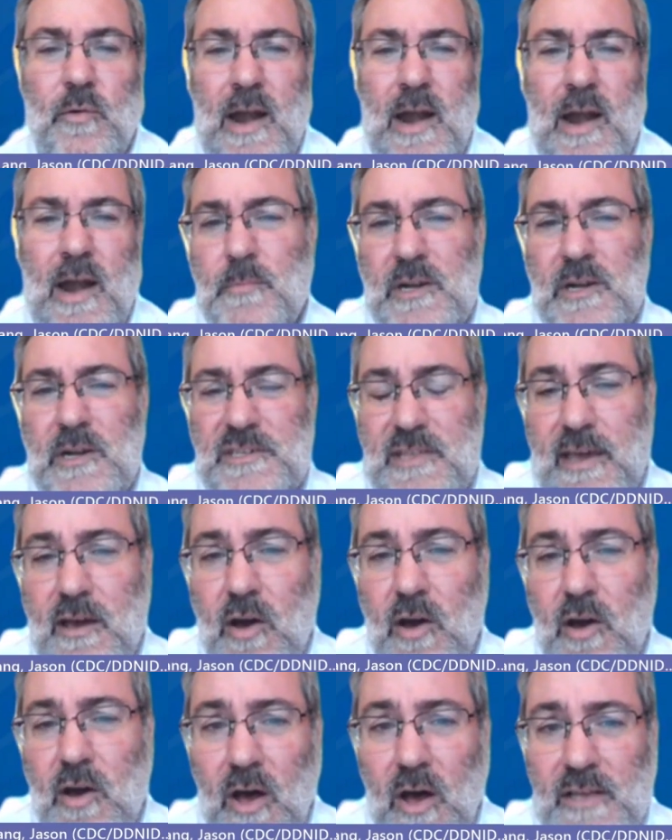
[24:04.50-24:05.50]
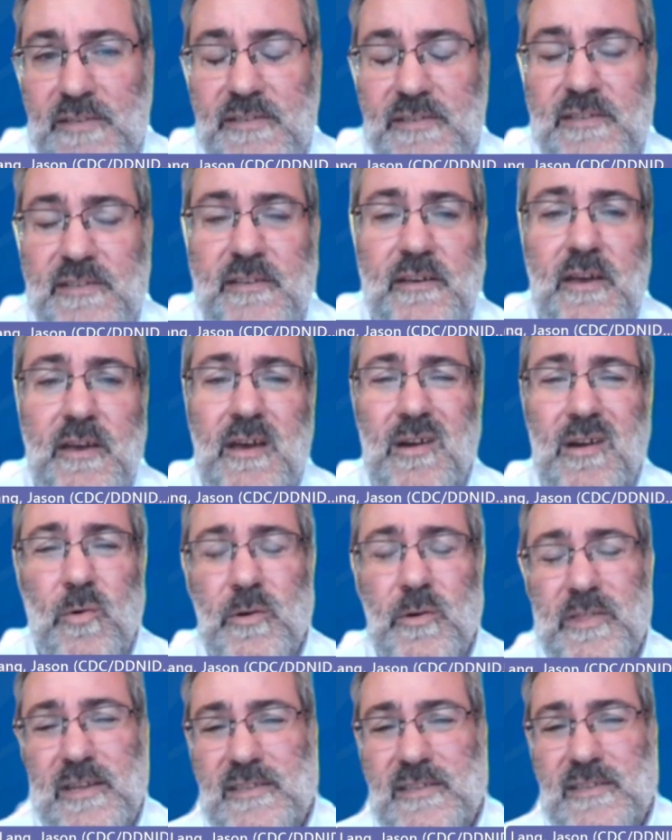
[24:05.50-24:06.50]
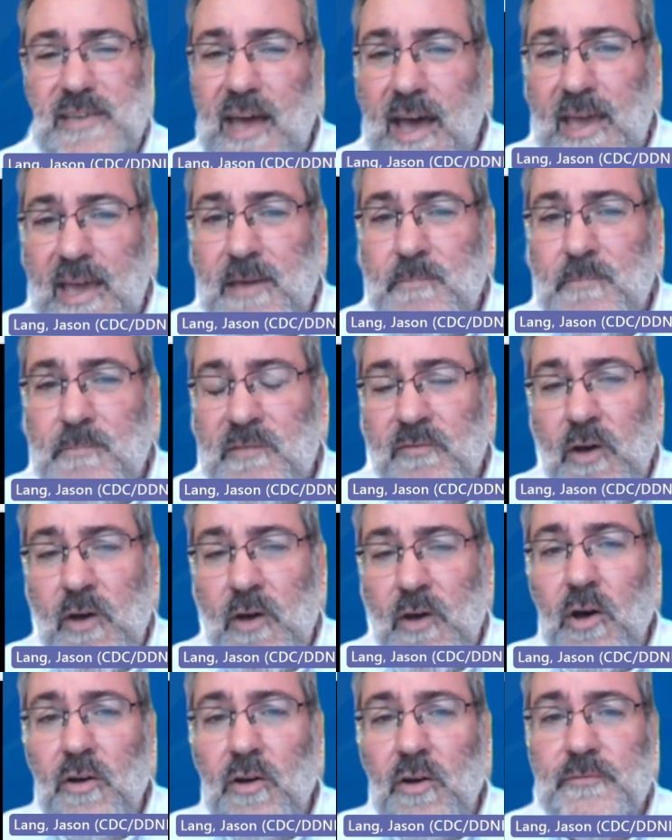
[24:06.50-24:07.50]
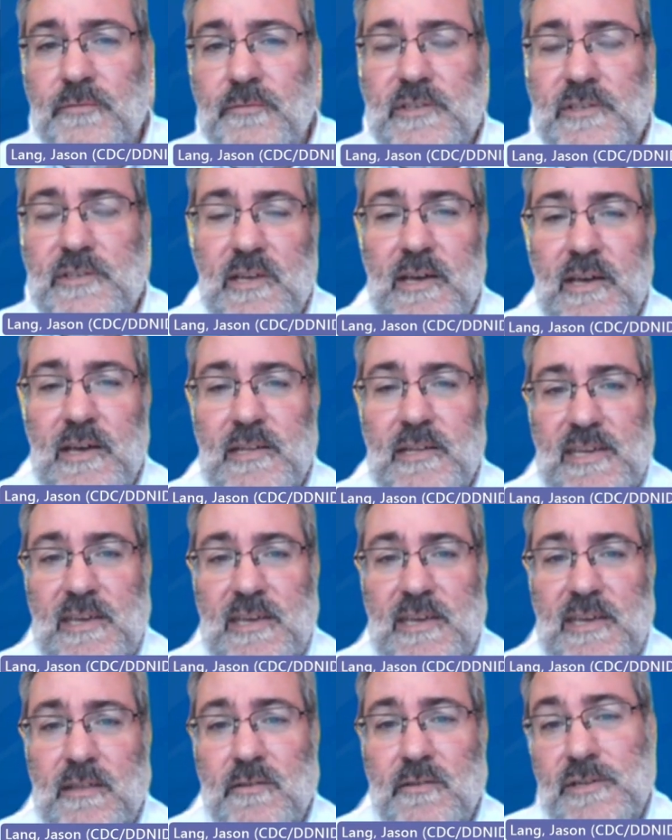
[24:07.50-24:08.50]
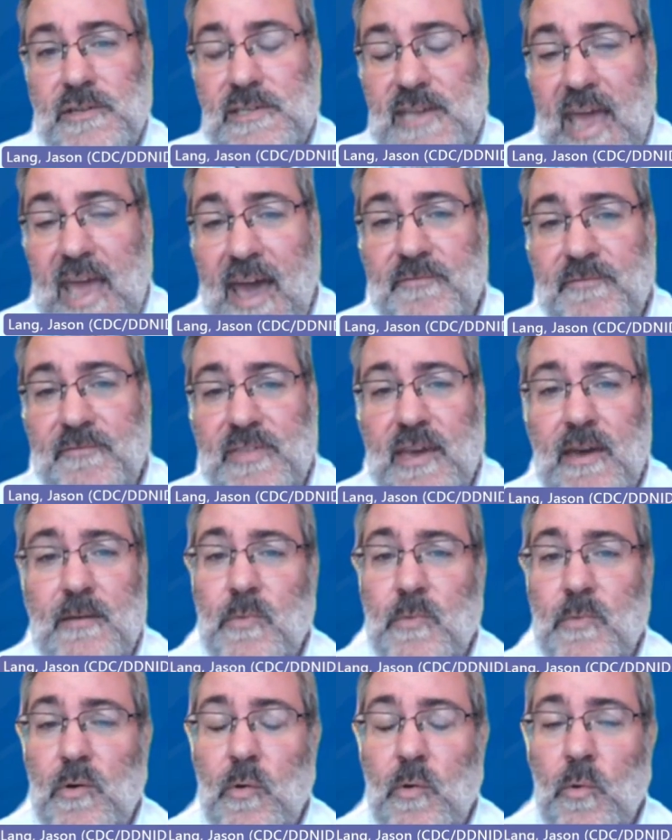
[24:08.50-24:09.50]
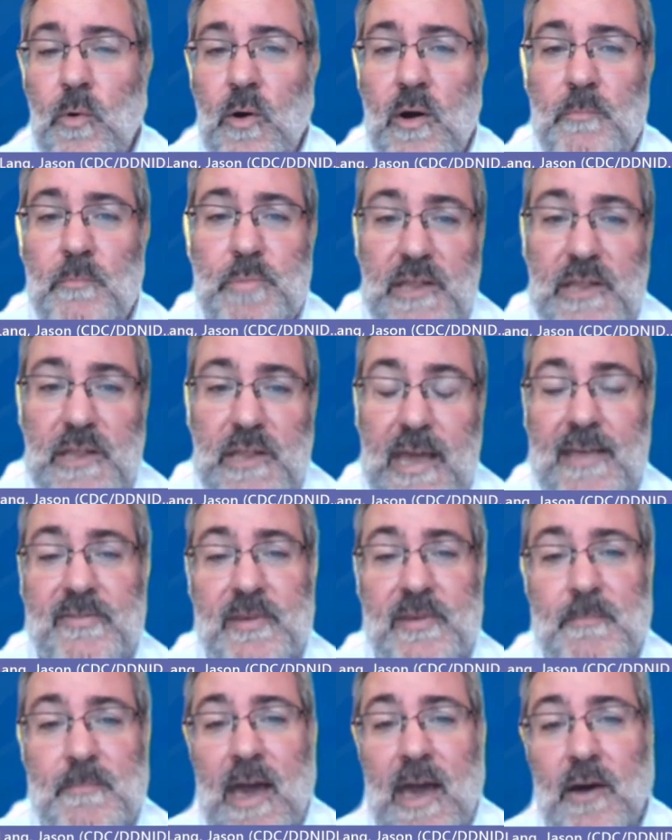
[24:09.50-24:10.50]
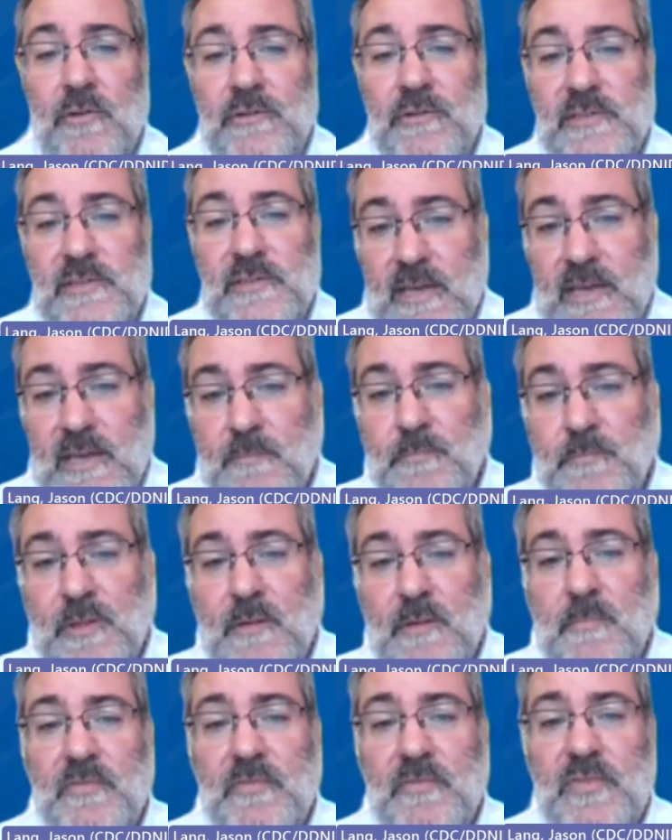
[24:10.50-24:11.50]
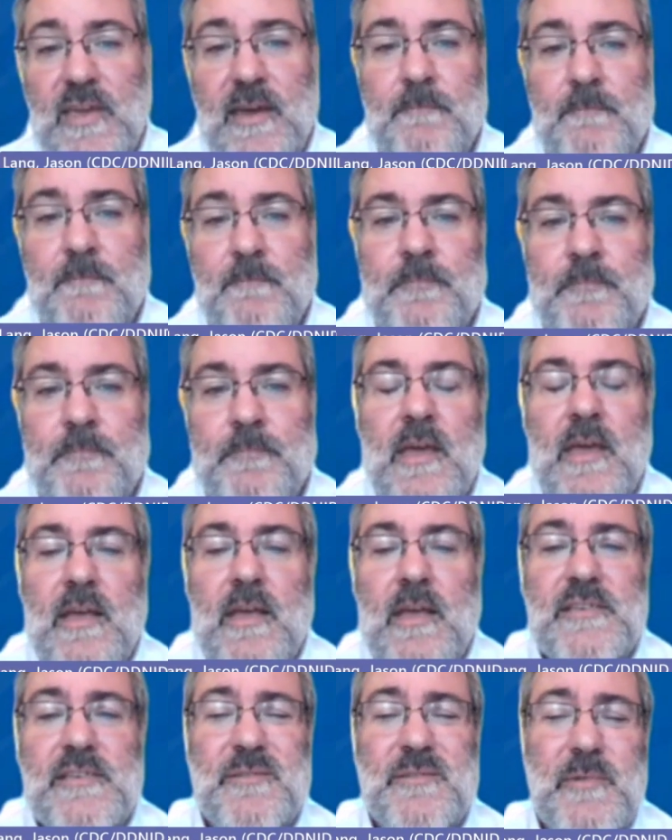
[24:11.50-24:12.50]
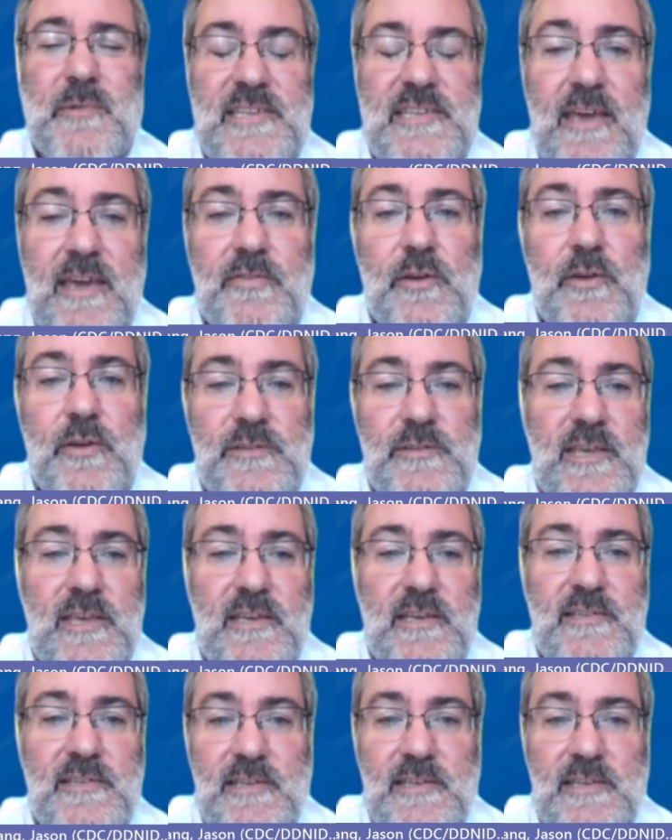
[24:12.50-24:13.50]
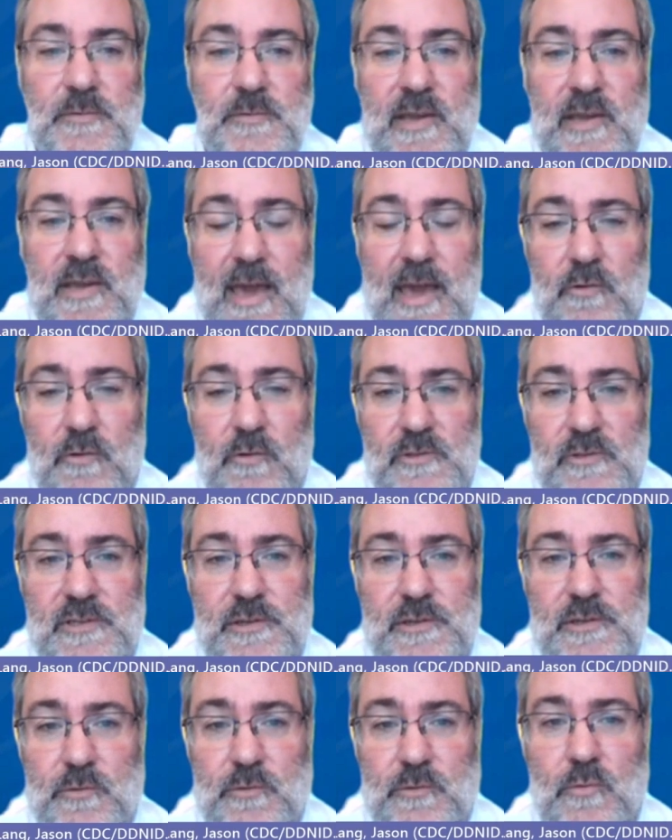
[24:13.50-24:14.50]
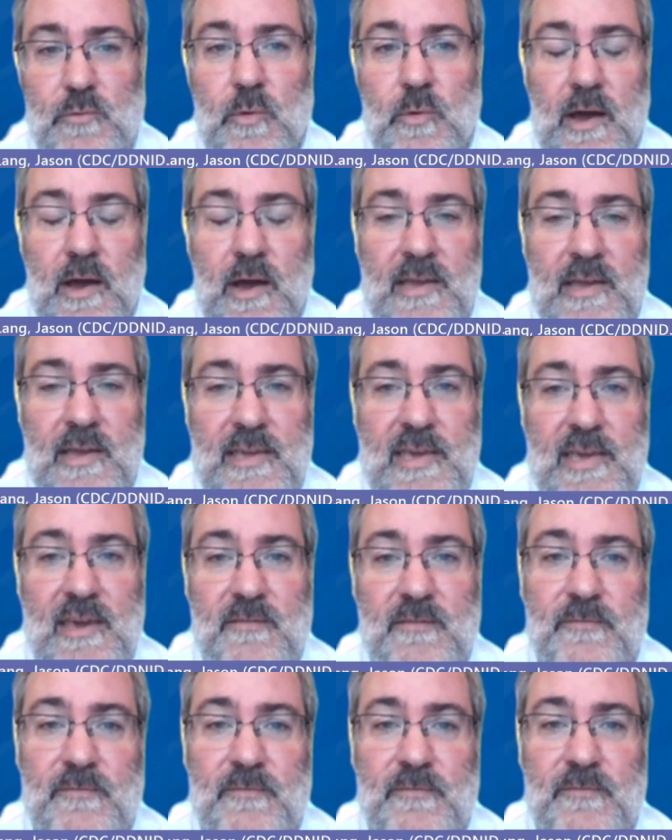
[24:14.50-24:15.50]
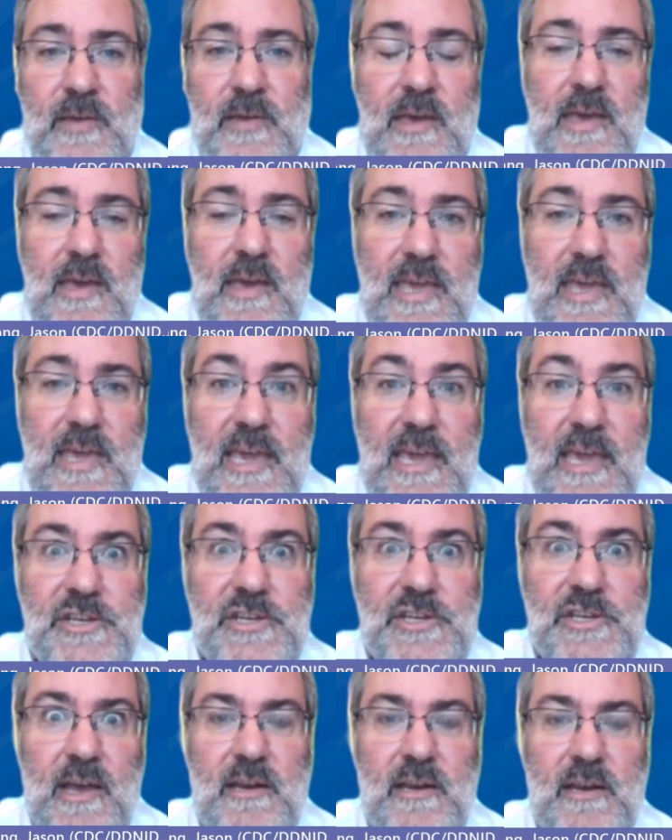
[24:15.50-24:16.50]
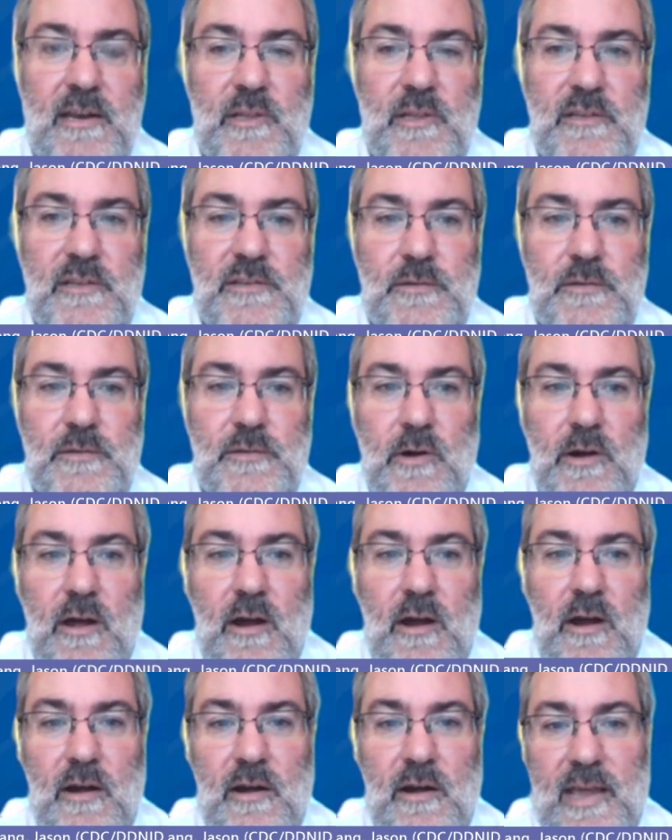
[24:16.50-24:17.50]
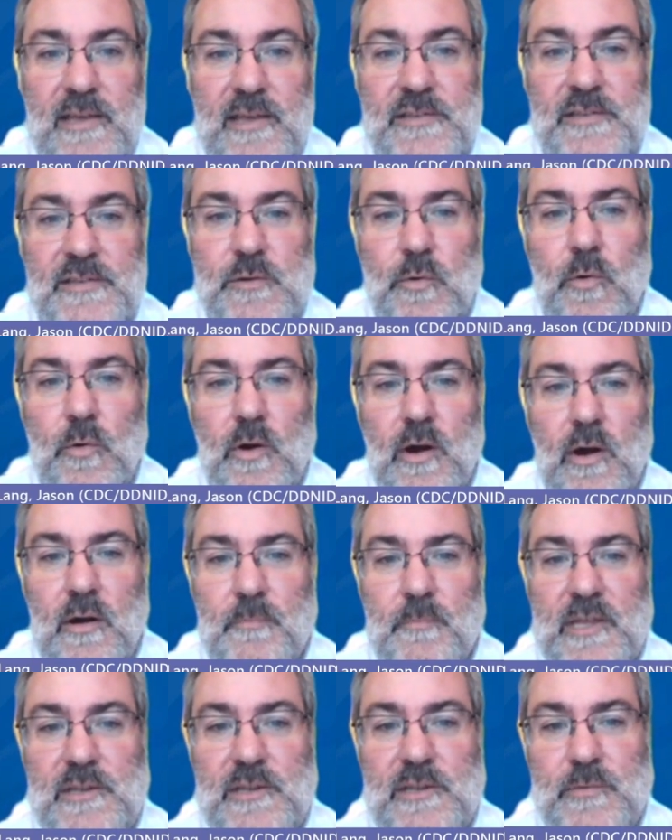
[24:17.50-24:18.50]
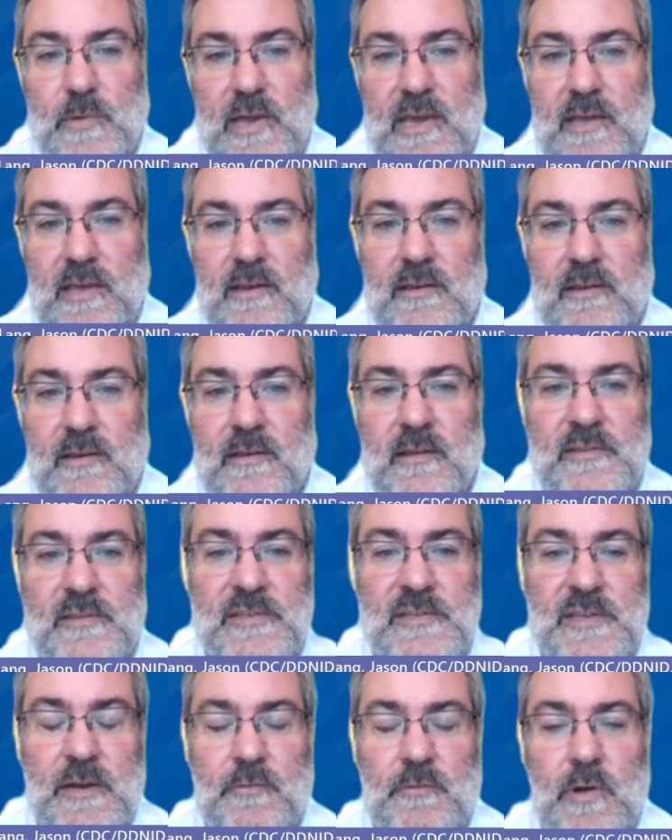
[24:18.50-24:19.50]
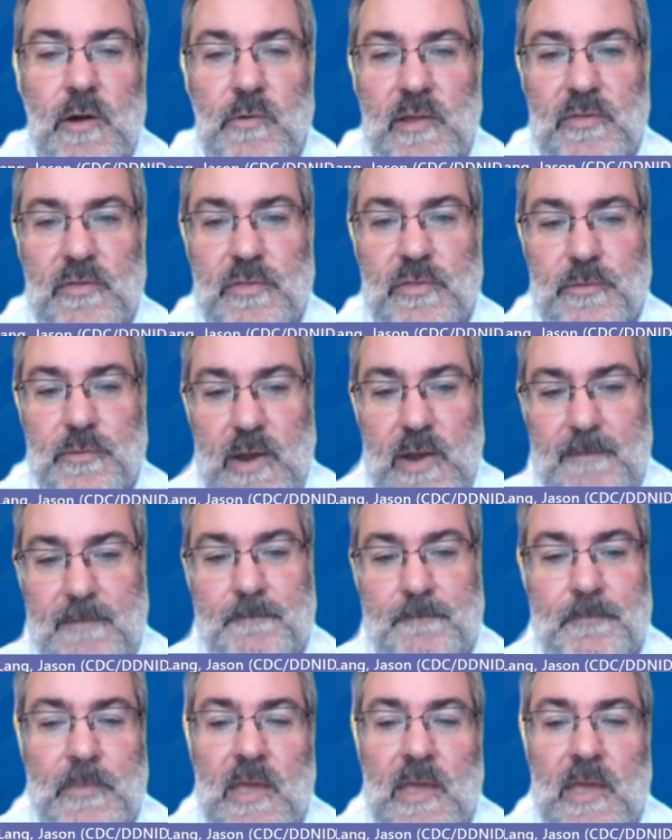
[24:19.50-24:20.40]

or how much they cost, or the time involved to either staff them or plan them out and implement them. So we take those things into account to give each item on the scorecard a score between 0 and 3.